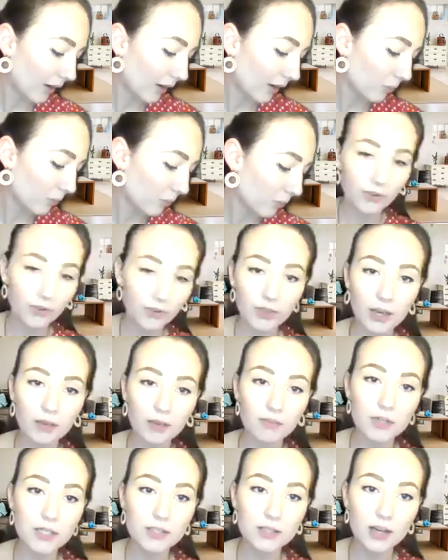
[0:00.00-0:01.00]
if
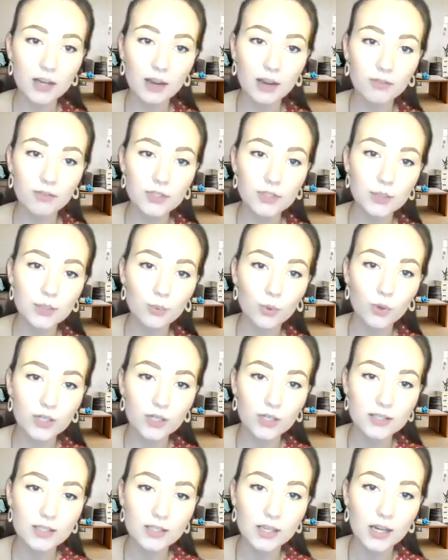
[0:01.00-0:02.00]
there is cavity
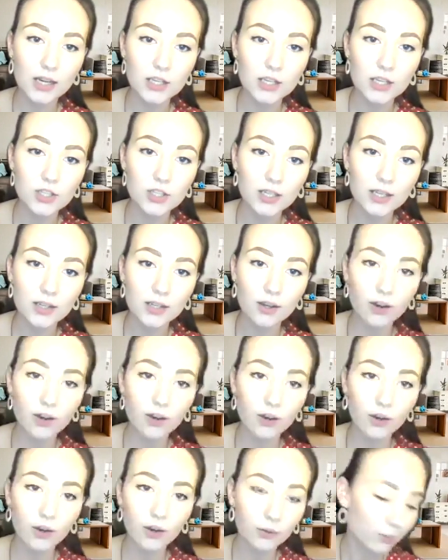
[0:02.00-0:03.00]
wall insulation in
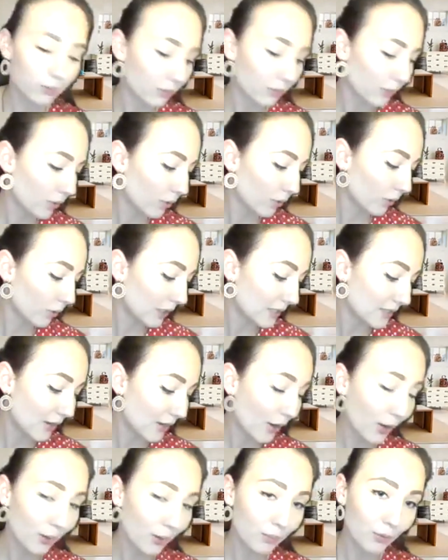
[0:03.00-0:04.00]
her home or his
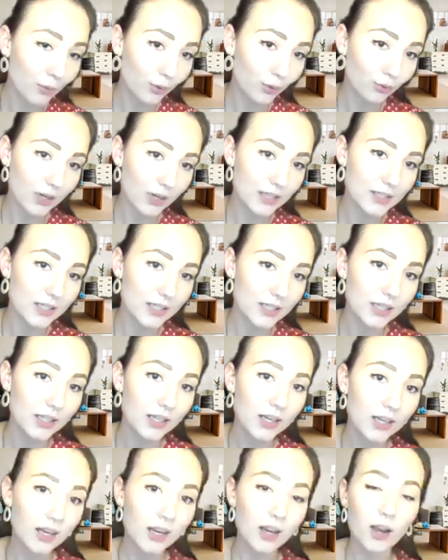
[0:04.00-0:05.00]
home already.
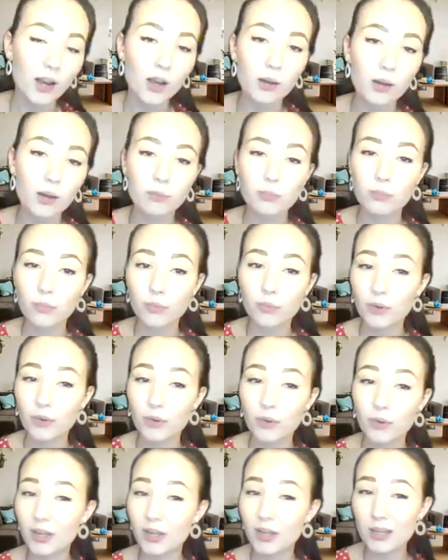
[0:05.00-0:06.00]

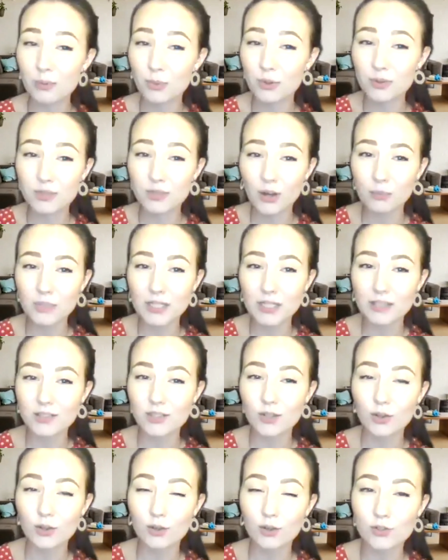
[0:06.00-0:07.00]
It would come down to the
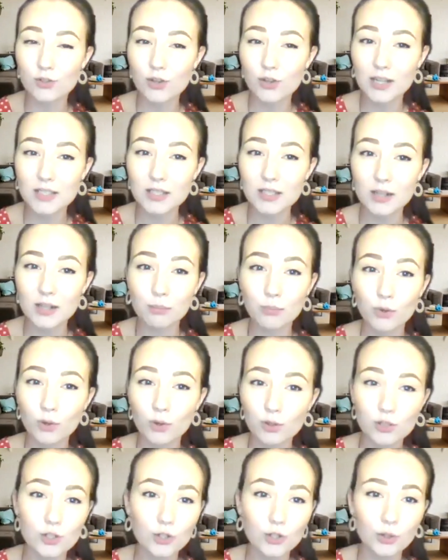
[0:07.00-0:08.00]
contractor, I'm not
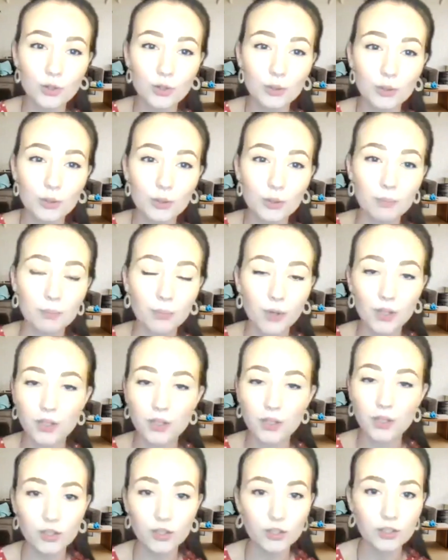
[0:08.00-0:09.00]
sure, but you
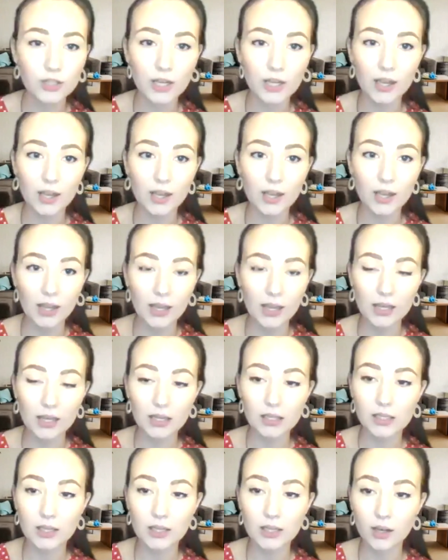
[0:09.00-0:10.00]
could get a
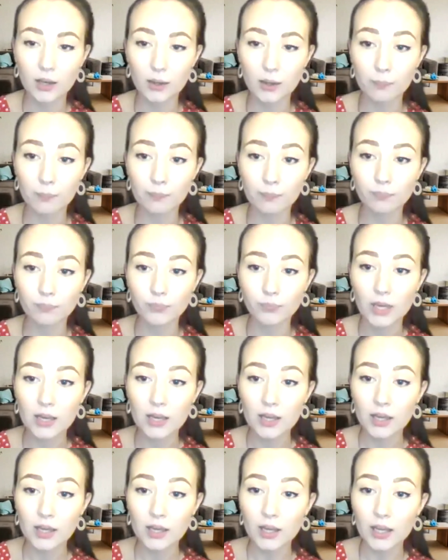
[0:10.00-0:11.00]

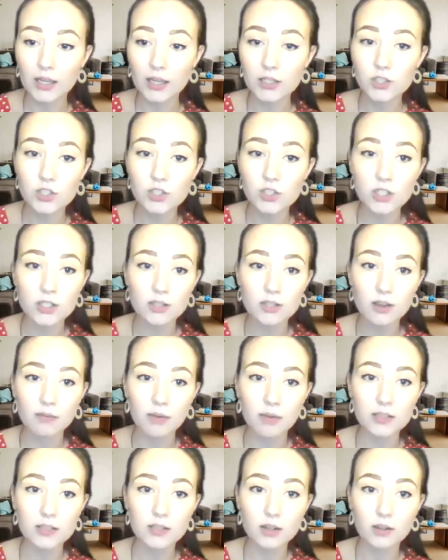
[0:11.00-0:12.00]
energy survey
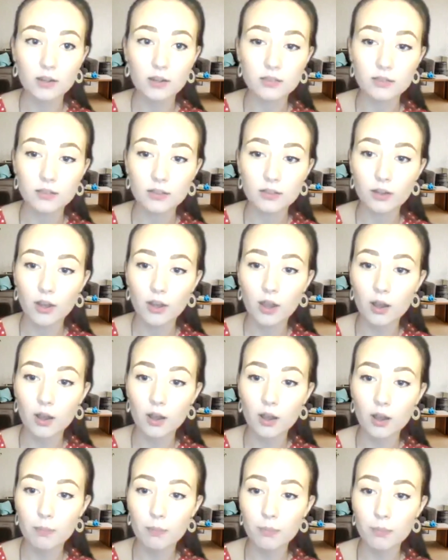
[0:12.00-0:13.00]
done
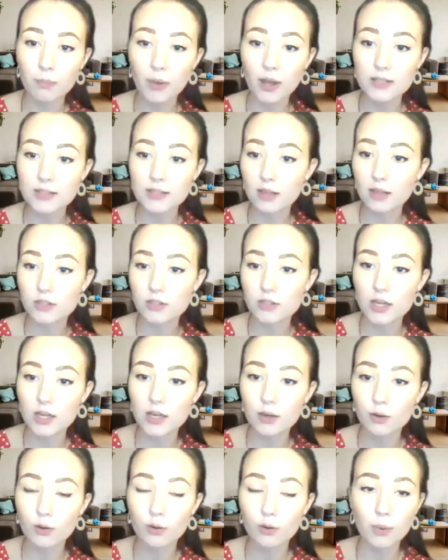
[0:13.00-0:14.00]
by Celsi
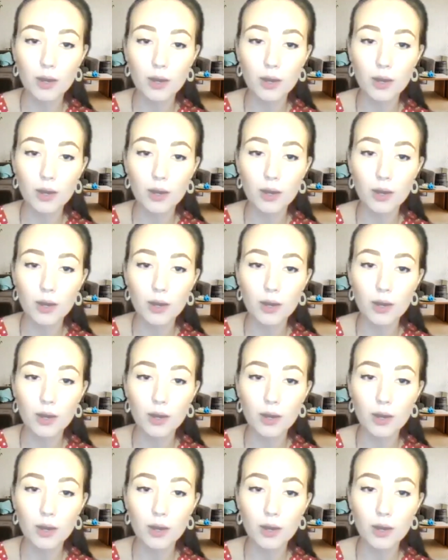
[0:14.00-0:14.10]
or by